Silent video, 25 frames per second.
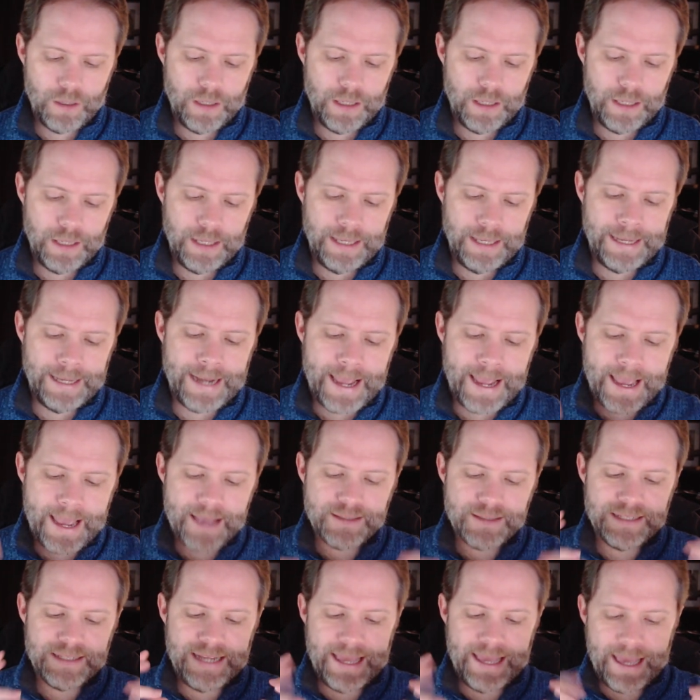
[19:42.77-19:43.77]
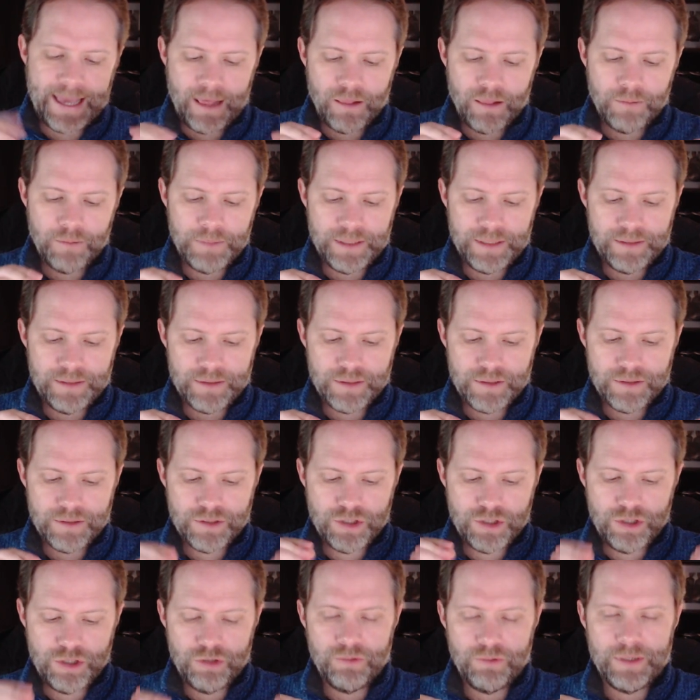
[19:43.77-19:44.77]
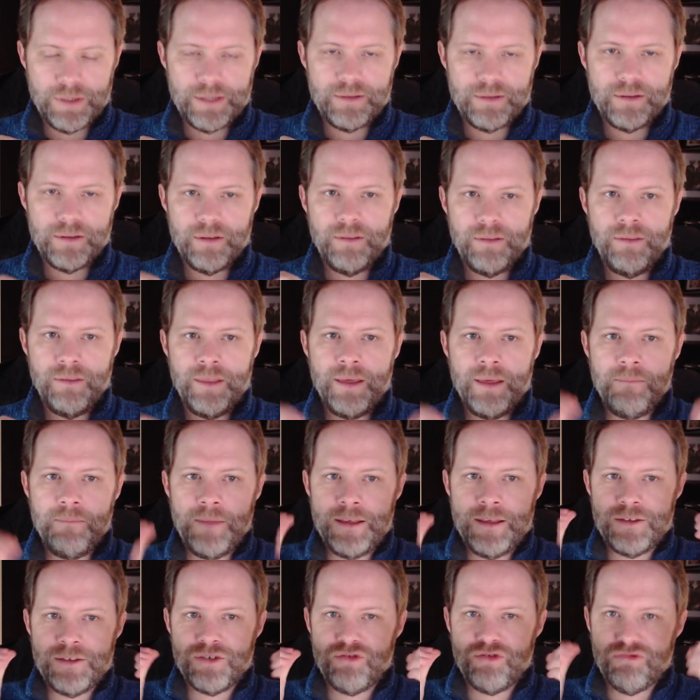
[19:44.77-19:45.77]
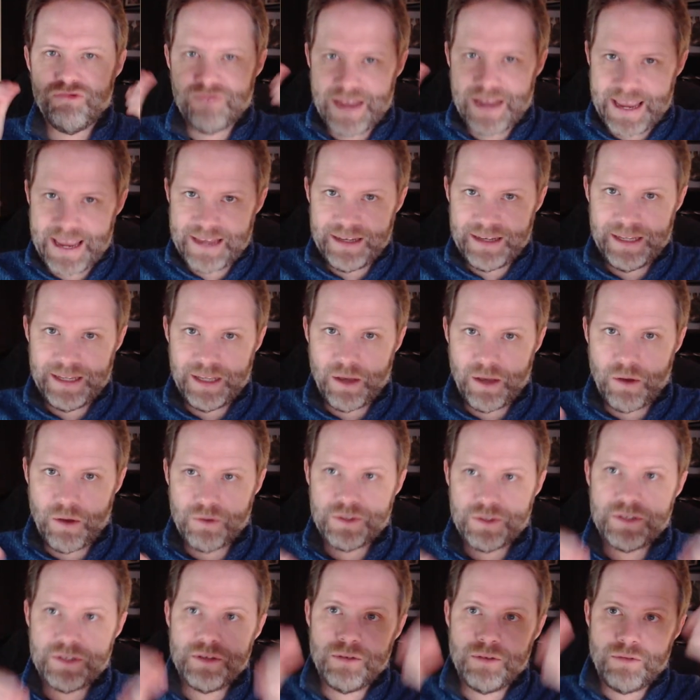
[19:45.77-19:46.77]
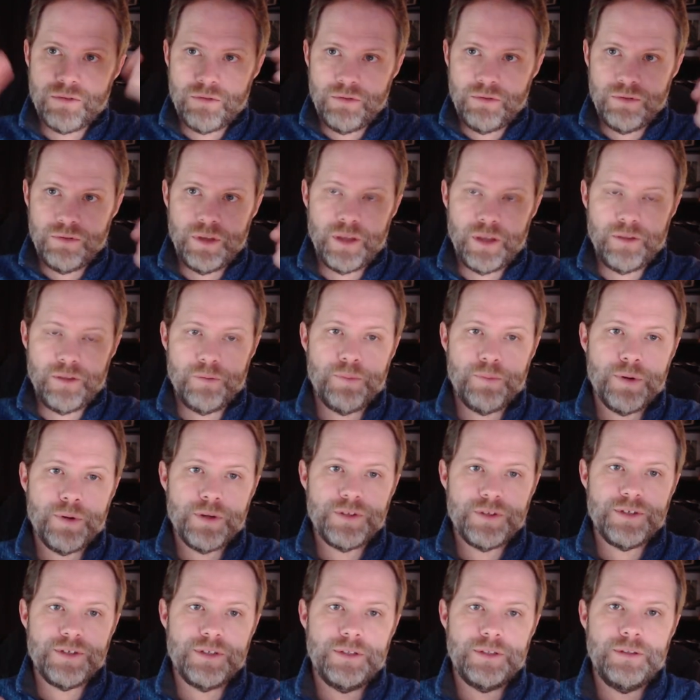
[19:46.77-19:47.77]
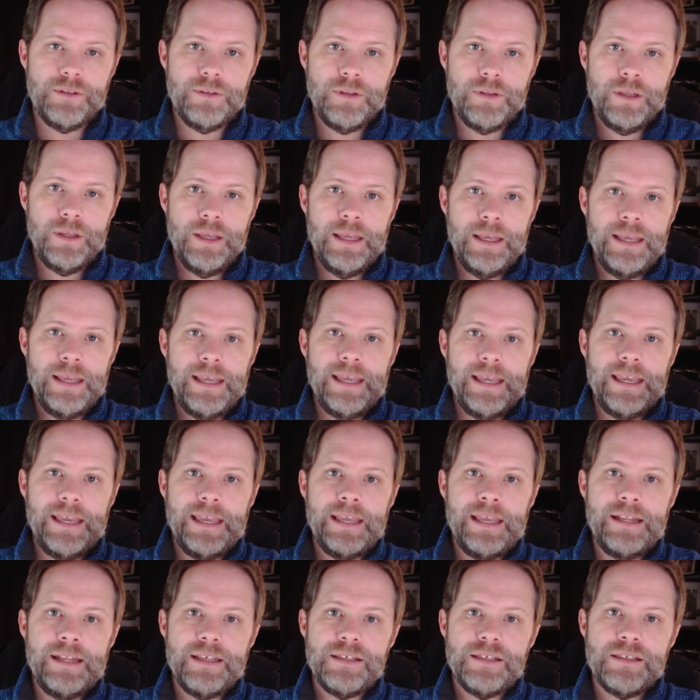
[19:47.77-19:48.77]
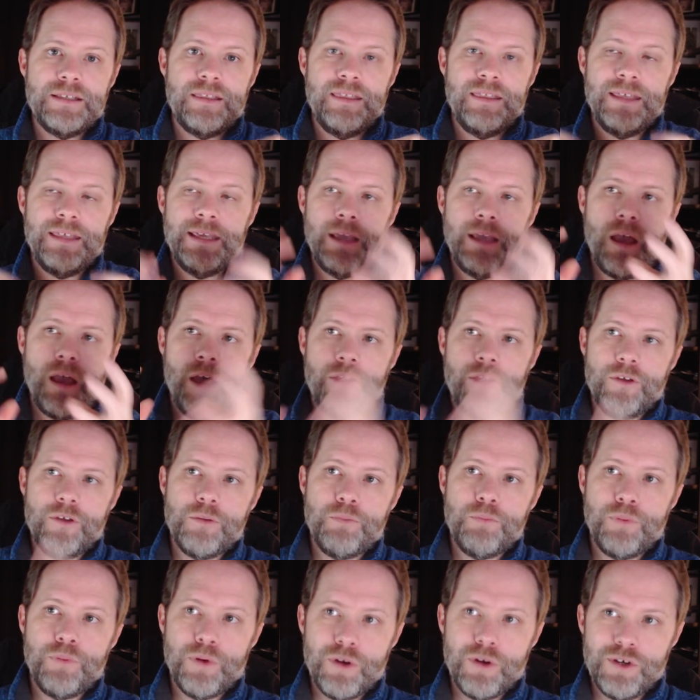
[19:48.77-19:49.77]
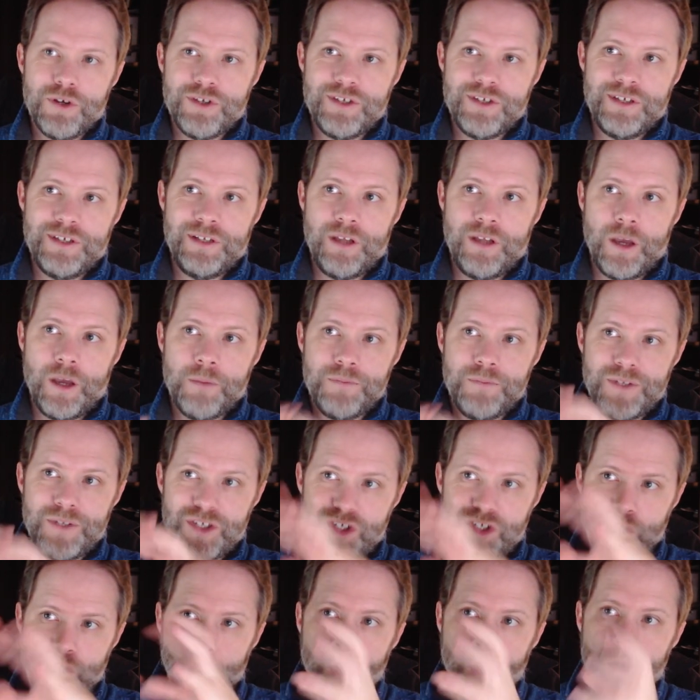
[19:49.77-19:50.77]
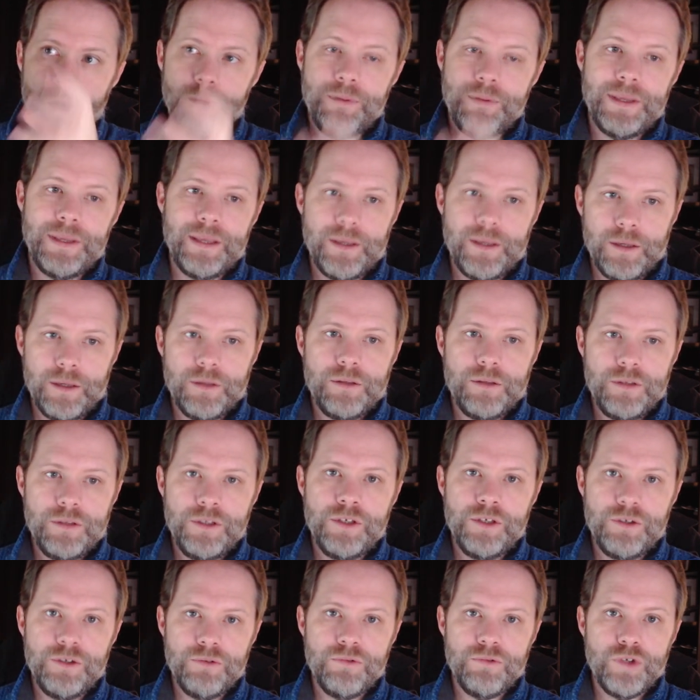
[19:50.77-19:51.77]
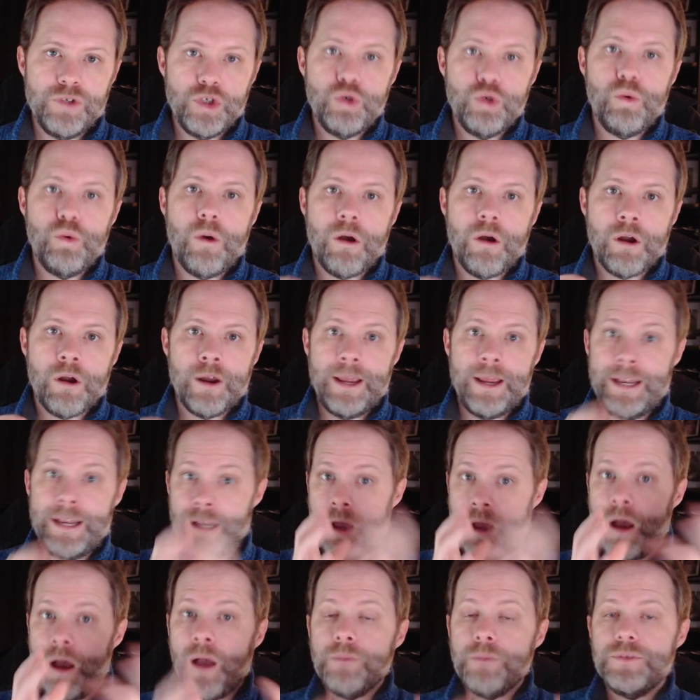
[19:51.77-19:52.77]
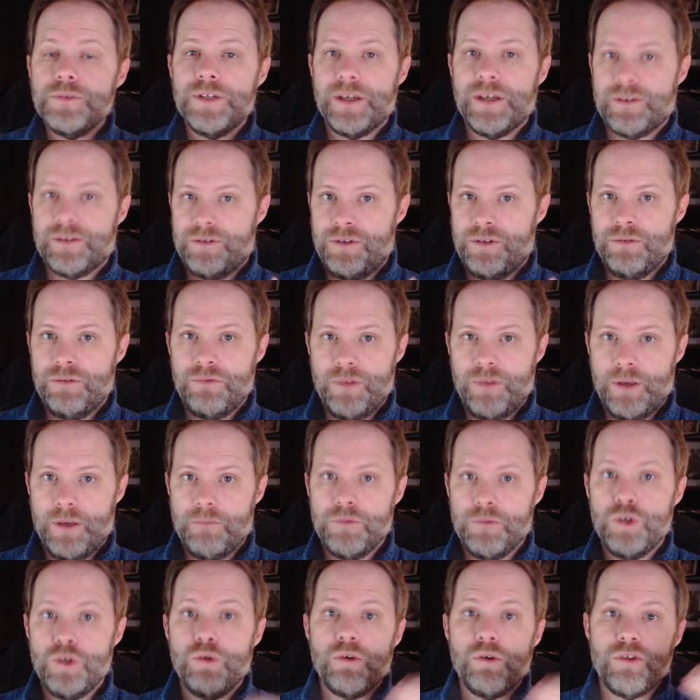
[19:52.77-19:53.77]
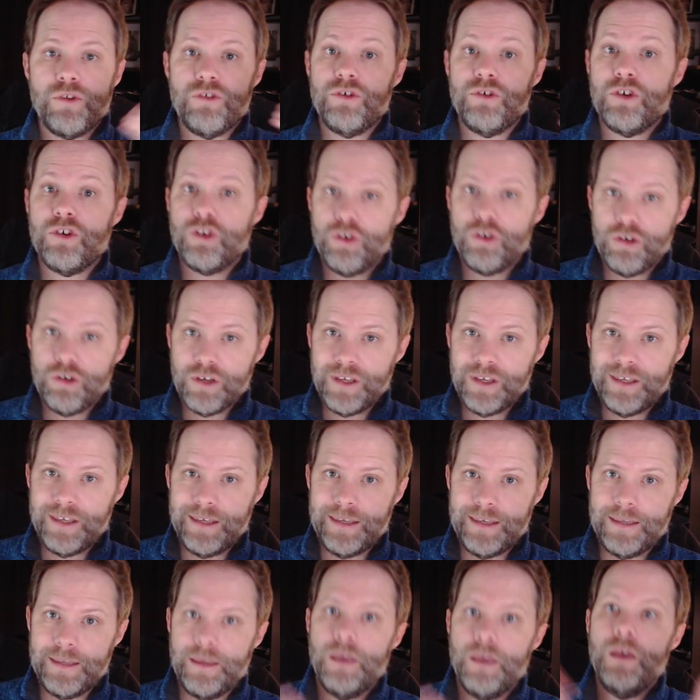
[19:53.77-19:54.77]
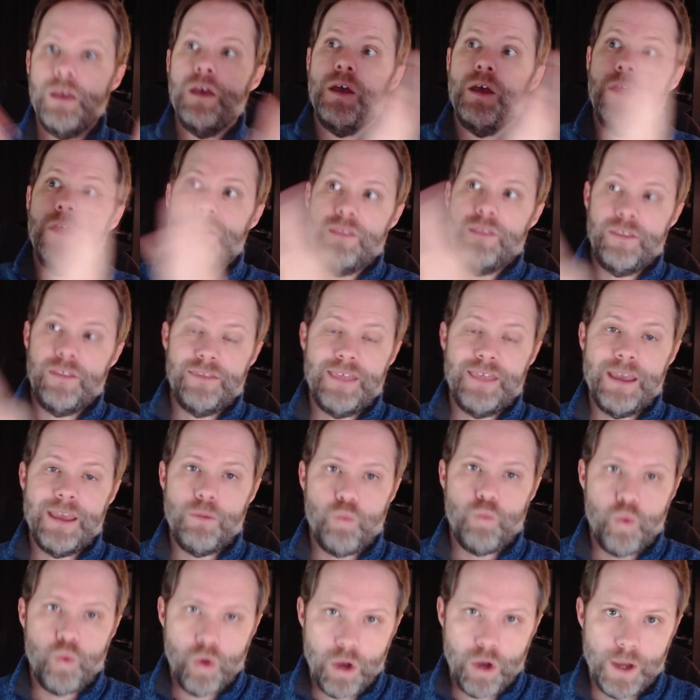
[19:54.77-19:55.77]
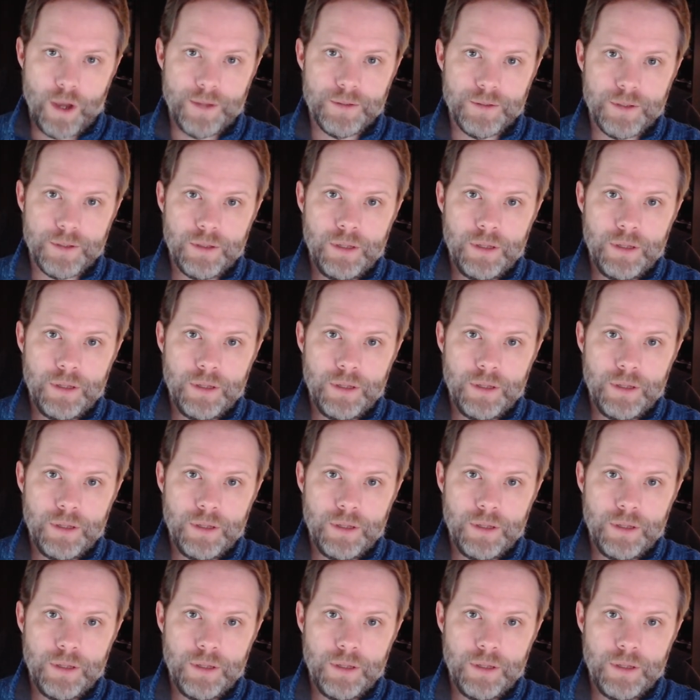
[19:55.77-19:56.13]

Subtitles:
it has an element to it that is grandiose through the other person. It is the other person absorbing you. You are an object to them. You are the cookie that they want.